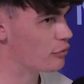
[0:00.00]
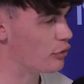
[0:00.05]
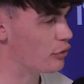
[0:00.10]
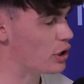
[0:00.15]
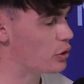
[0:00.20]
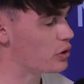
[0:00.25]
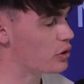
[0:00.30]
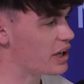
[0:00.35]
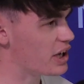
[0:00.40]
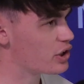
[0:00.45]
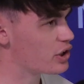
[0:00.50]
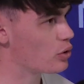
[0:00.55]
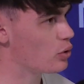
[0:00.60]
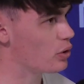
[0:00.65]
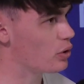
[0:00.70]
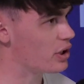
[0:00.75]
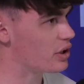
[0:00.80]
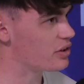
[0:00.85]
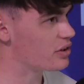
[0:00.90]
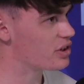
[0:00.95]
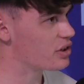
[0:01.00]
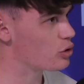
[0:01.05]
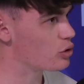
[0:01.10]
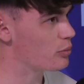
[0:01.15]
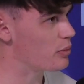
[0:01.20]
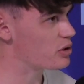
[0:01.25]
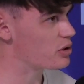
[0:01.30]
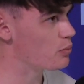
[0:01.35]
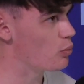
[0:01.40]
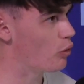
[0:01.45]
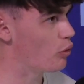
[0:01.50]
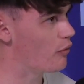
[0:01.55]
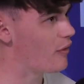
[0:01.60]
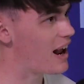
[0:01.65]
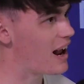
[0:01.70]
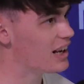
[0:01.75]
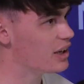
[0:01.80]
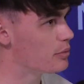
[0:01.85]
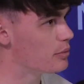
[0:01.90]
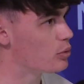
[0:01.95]
real niche audience is almost more
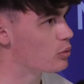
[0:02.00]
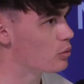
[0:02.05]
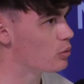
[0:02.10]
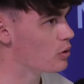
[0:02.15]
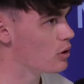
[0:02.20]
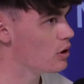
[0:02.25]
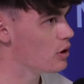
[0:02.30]
valuable